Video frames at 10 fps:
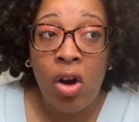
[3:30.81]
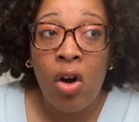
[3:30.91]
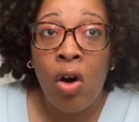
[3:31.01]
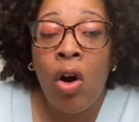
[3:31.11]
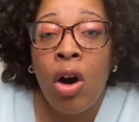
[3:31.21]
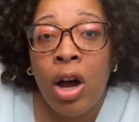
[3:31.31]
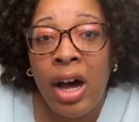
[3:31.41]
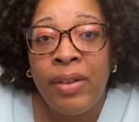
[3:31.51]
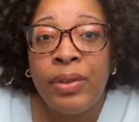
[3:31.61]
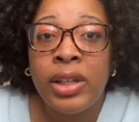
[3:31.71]
All
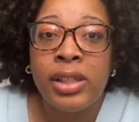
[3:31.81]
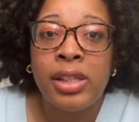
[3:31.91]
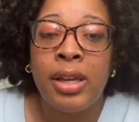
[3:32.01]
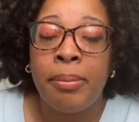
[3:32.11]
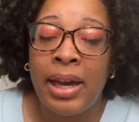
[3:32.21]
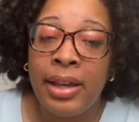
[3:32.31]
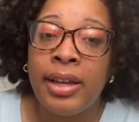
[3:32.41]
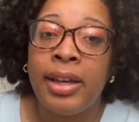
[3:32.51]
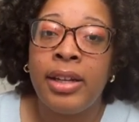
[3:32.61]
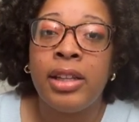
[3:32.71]
conflict in my
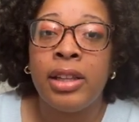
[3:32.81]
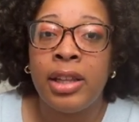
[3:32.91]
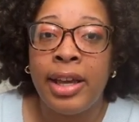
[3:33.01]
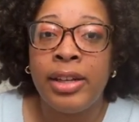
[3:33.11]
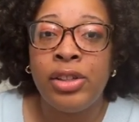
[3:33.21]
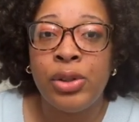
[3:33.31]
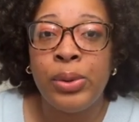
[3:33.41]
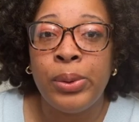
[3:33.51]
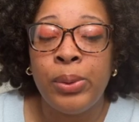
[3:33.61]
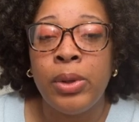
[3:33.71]
head led
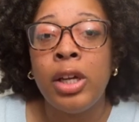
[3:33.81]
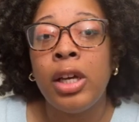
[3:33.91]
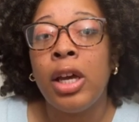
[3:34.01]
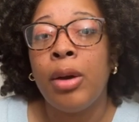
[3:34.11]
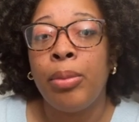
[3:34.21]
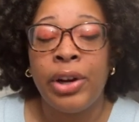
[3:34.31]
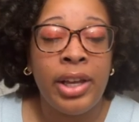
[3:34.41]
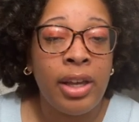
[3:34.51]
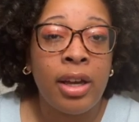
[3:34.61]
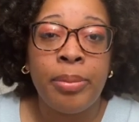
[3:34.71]
to
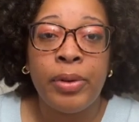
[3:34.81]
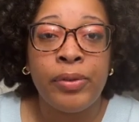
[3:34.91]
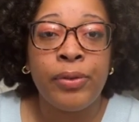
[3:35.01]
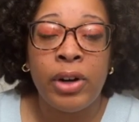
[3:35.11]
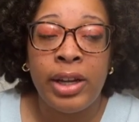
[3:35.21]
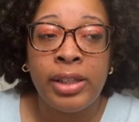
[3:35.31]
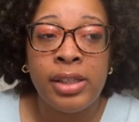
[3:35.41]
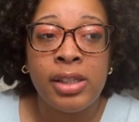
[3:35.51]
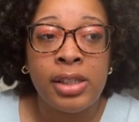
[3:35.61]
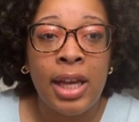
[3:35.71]
breaking up of friends
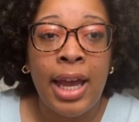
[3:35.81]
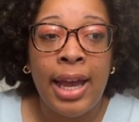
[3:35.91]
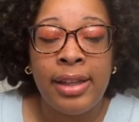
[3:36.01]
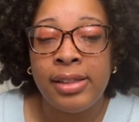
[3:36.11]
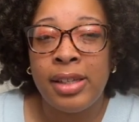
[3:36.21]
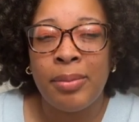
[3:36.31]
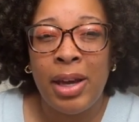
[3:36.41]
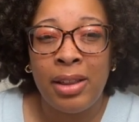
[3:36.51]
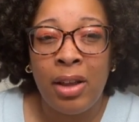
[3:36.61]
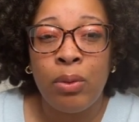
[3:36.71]
and seeing my
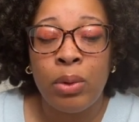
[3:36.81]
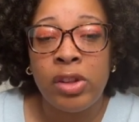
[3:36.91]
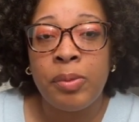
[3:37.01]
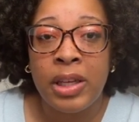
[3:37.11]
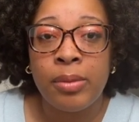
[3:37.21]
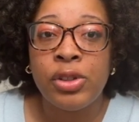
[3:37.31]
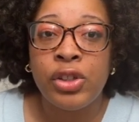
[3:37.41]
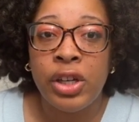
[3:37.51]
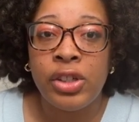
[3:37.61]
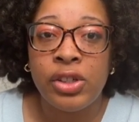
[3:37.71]
loved ones become
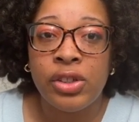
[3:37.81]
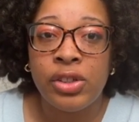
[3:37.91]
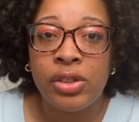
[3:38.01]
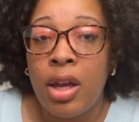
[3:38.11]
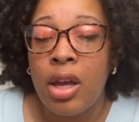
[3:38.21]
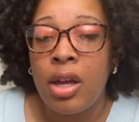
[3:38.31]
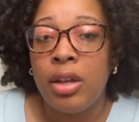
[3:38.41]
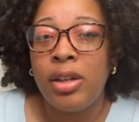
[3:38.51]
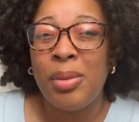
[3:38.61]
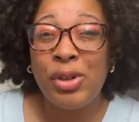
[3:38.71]
strangers.
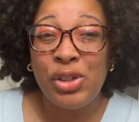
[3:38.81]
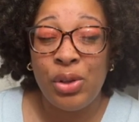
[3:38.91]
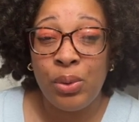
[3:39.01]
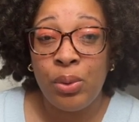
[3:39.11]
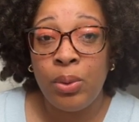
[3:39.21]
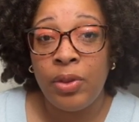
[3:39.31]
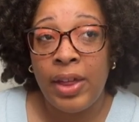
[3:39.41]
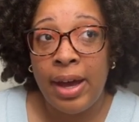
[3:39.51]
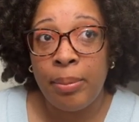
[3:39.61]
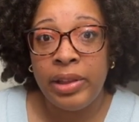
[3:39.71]
Number 2,
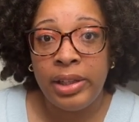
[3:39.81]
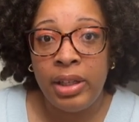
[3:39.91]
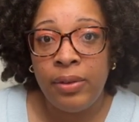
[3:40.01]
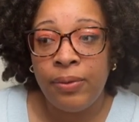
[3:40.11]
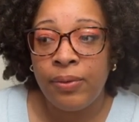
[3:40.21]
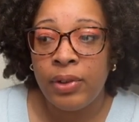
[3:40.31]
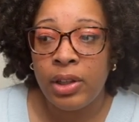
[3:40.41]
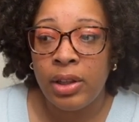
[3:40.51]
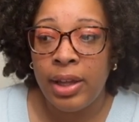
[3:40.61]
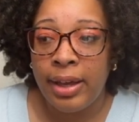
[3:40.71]
that belief
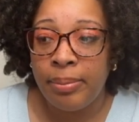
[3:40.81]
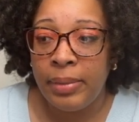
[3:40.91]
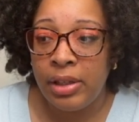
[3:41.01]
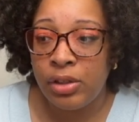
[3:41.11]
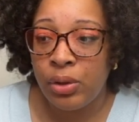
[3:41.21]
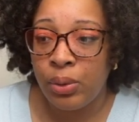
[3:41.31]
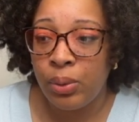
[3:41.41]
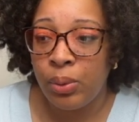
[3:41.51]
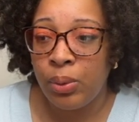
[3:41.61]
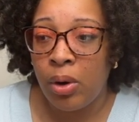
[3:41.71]
led me
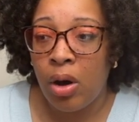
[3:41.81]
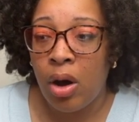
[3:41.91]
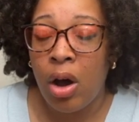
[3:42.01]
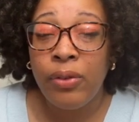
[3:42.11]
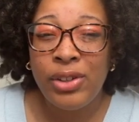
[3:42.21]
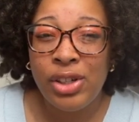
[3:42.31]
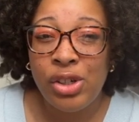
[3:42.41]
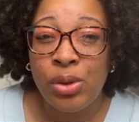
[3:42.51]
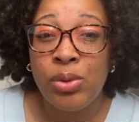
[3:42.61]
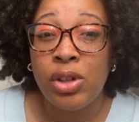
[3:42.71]
to often
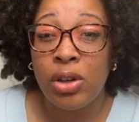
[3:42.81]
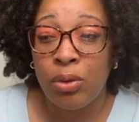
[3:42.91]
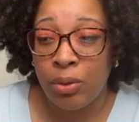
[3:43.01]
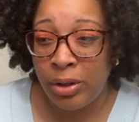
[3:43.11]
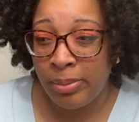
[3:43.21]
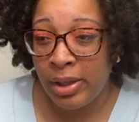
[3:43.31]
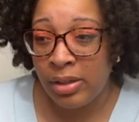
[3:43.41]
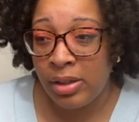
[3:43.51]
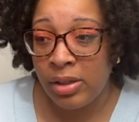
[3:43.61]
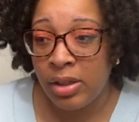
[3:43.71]
choose
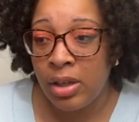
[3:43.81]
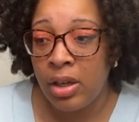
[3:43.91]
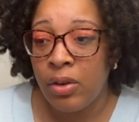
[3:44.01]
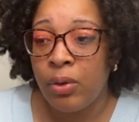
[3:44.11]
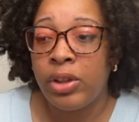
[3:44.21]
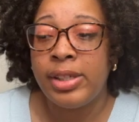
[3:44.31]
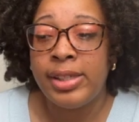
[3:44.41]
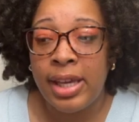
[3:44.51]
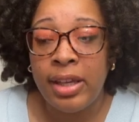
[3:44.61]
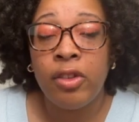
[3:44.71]
agreement for the
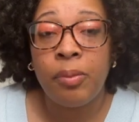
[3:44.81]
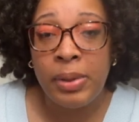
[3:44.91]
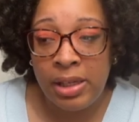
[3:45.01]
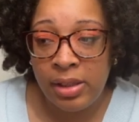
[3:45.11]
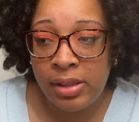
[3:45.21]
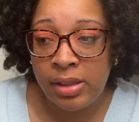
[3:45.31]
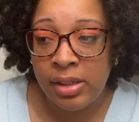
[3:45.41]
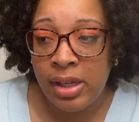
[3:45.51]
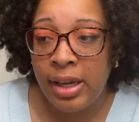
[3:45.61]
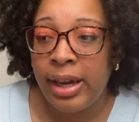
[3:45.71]
sake of peace
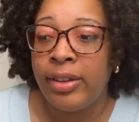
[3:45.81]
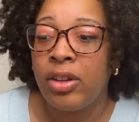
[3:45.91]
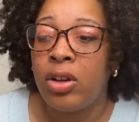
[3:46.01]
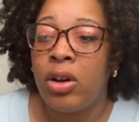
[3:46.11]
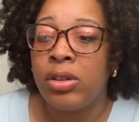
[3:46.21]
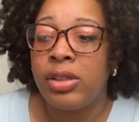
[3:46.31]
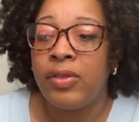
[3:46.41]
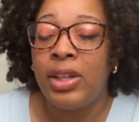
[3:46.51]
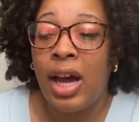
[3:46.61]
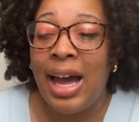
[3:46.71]
at the cost of
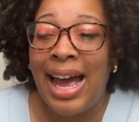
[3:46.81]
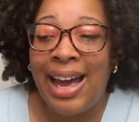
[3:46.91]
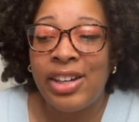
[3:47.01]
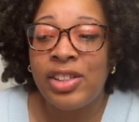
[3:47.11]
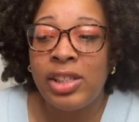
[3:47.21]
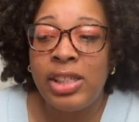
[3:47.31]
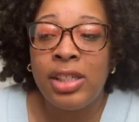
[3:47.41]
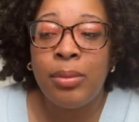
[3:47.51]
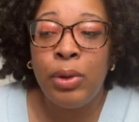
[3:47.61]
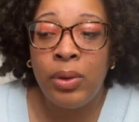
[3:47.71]
not actually
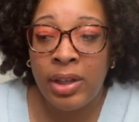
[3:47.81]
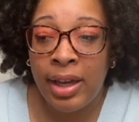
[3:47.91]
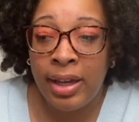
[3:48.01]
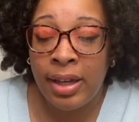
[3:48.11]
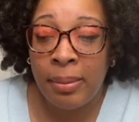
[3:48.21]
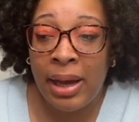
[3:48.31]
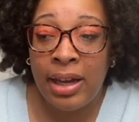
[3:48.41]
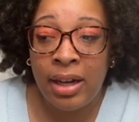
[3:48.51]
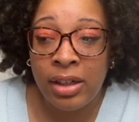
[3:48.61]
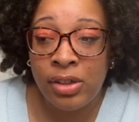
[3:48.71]
communicating my
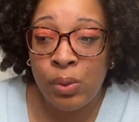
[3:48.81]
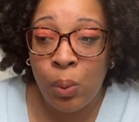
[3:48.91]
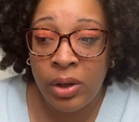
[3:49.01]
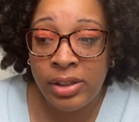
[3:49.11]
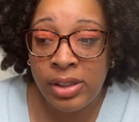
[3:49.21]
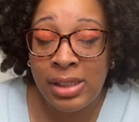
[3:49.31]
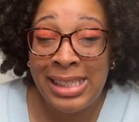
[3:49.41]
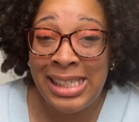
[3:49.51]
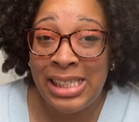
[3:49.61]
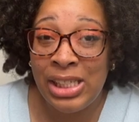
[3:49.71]
honest wants,
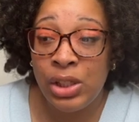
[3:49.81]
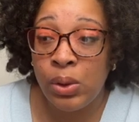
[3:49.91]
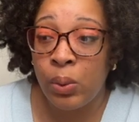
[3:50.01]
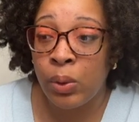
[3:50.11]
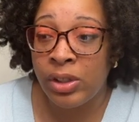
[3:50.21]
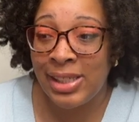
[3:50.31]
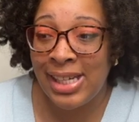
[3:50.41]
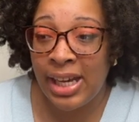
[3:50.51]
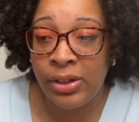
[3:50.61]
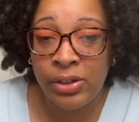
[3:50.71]
needs, or
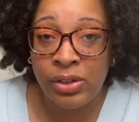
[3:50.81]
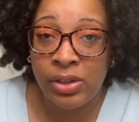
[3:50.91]
desires.